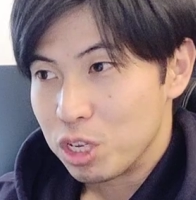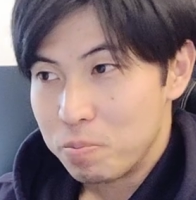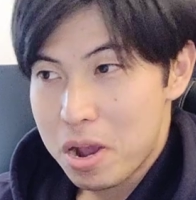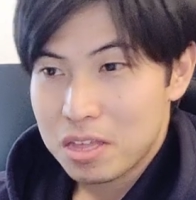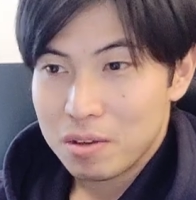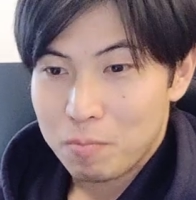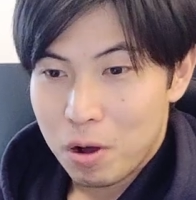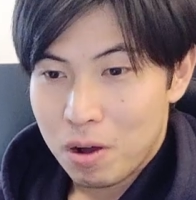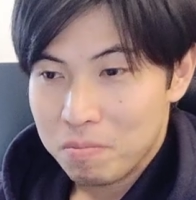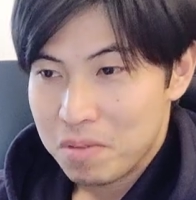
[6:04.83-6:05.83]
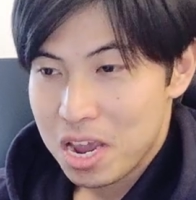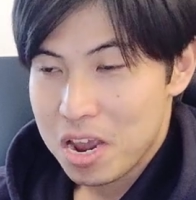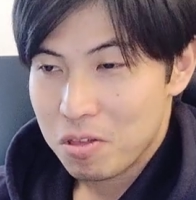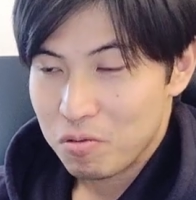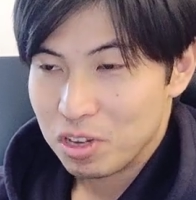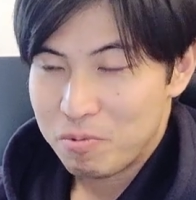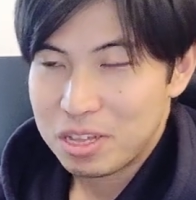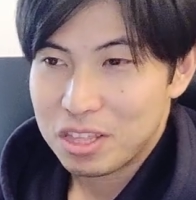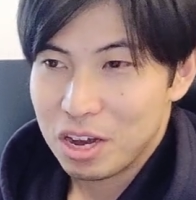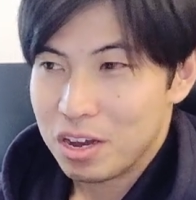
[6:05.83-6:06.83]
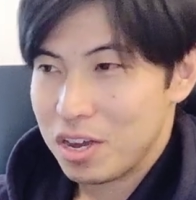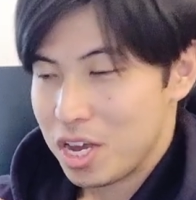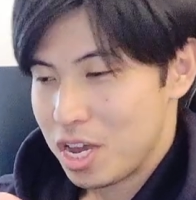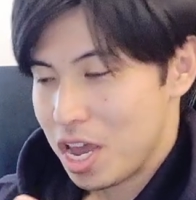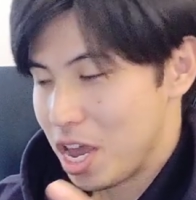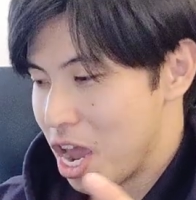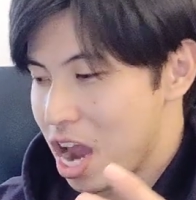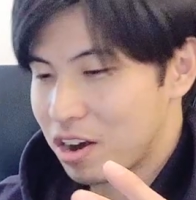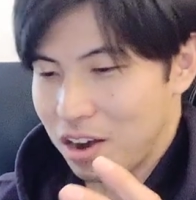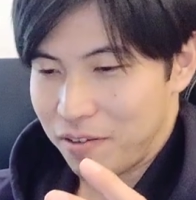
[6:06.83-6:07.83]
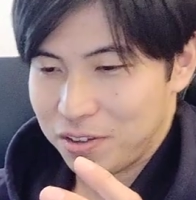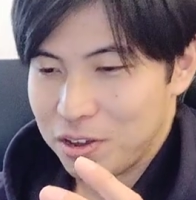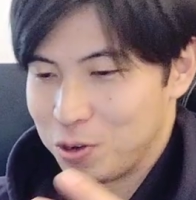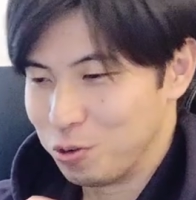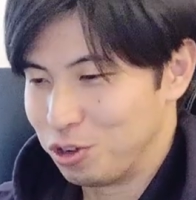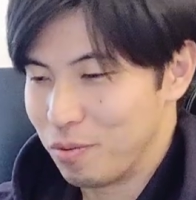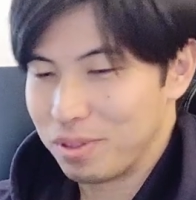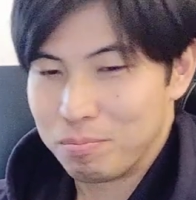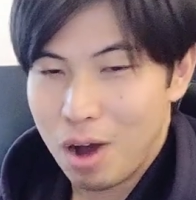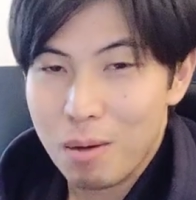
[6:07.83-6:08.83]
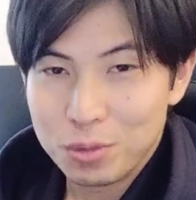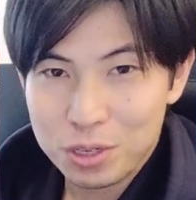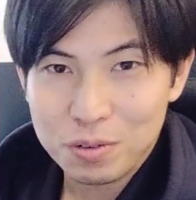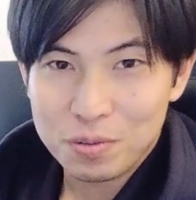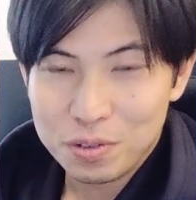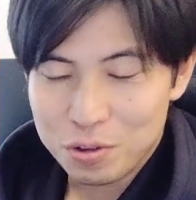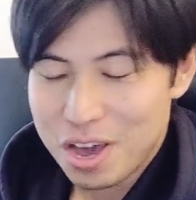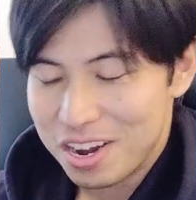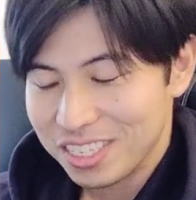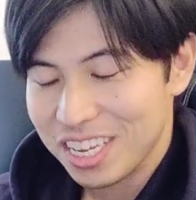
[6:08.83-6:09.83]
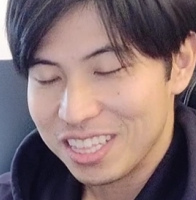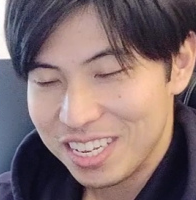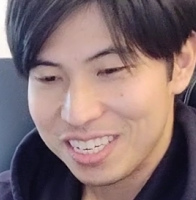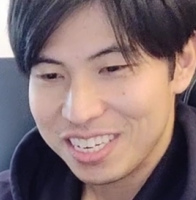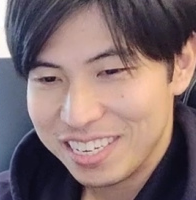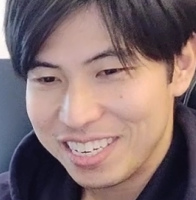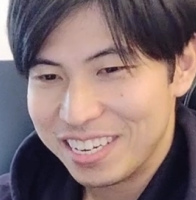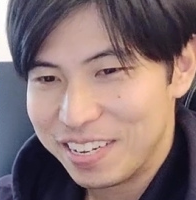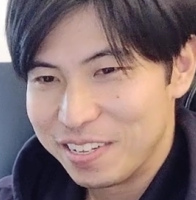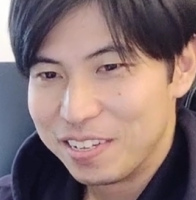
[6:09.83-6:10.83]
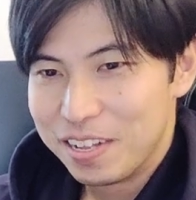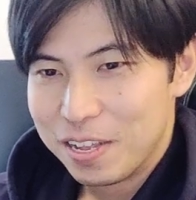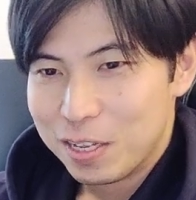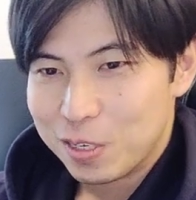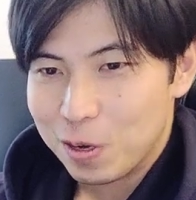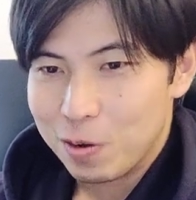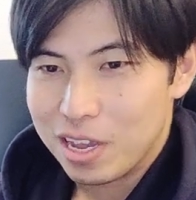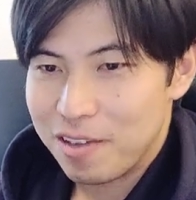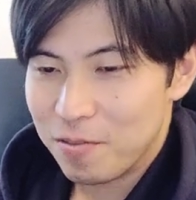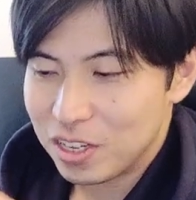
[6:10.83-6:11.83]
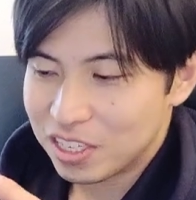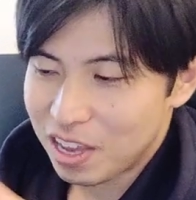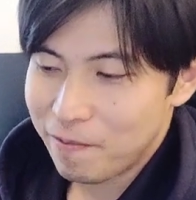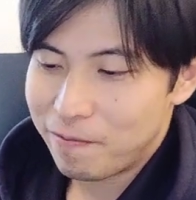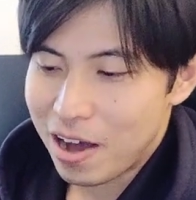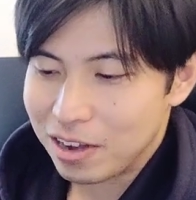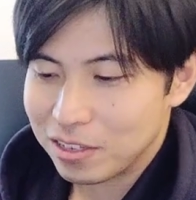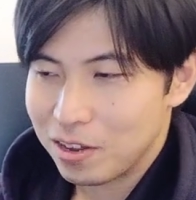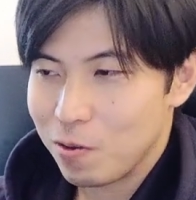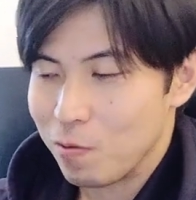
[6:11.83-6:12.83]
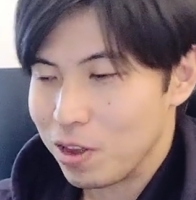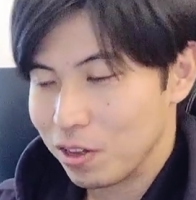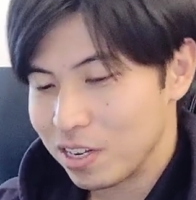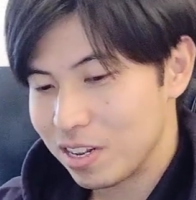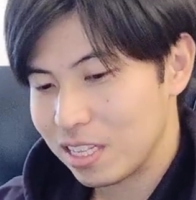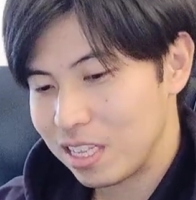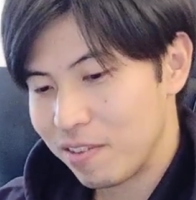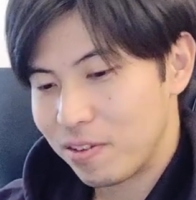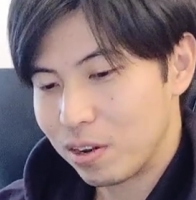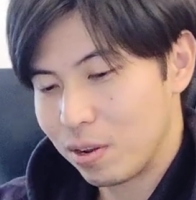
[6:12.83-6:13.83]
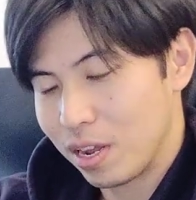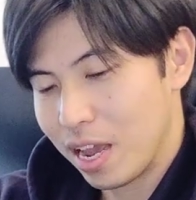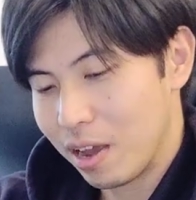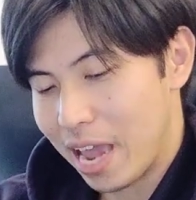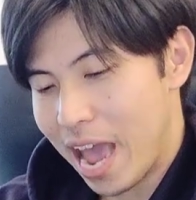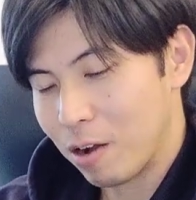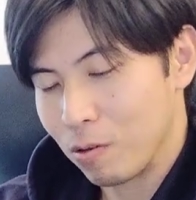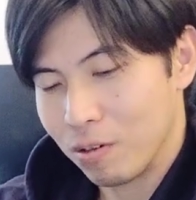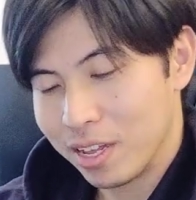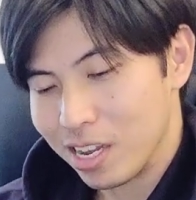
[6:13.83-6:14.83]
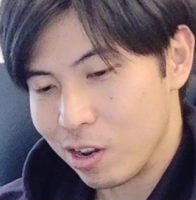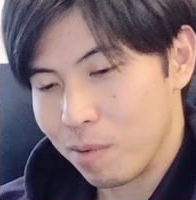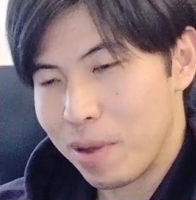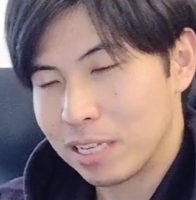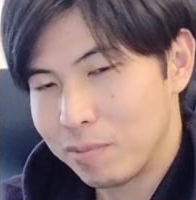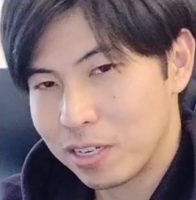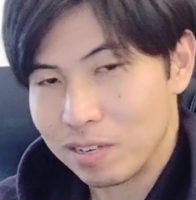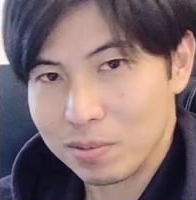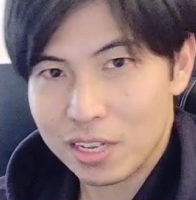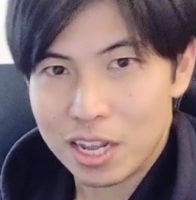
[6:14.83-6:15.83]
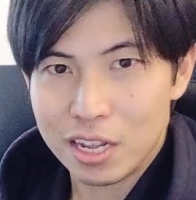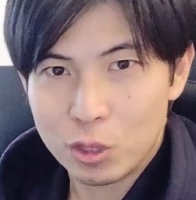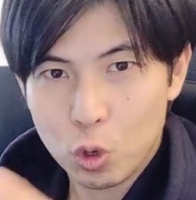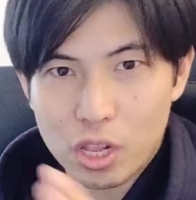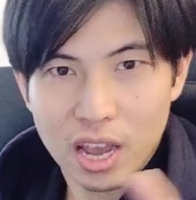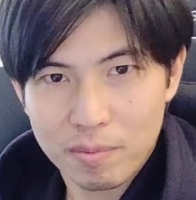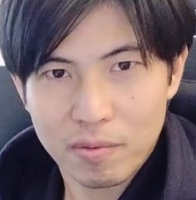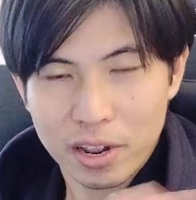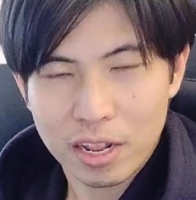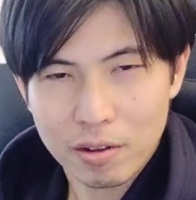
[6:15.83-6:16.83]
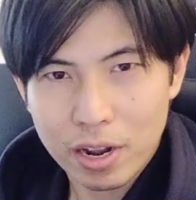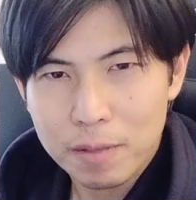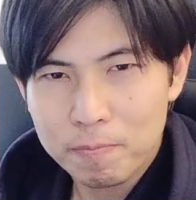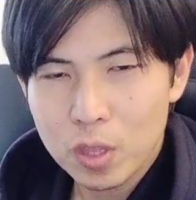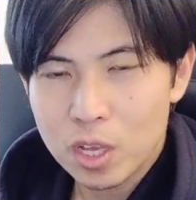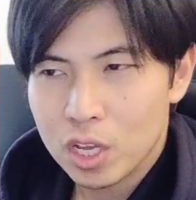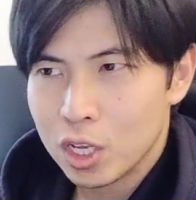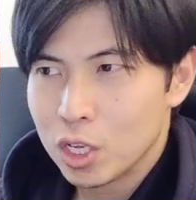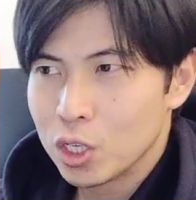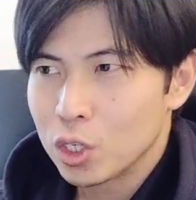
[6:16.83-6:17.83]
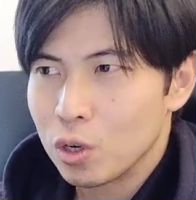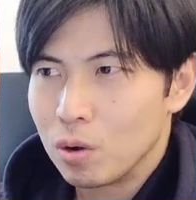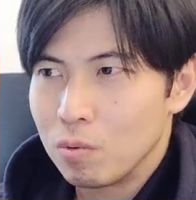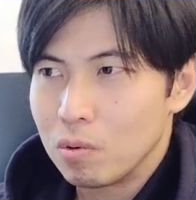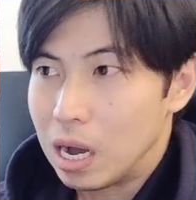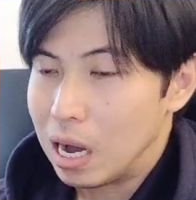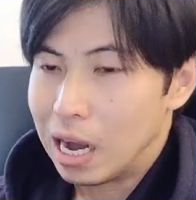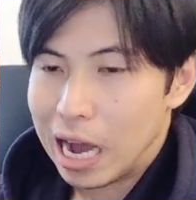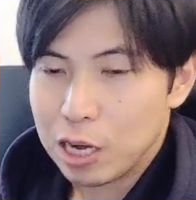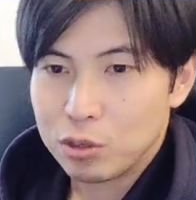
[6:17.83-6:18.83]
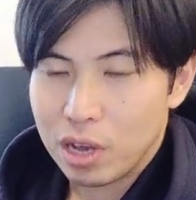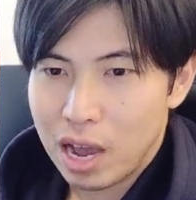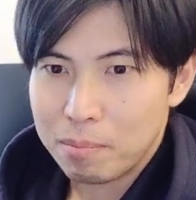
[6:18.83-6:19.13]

respect the bomb and respect the aircraft who dropped the bomb too. Do you understand this? So even the same fact, we're looking at different angle in our perspectives, and they totally have different idea, right? So I could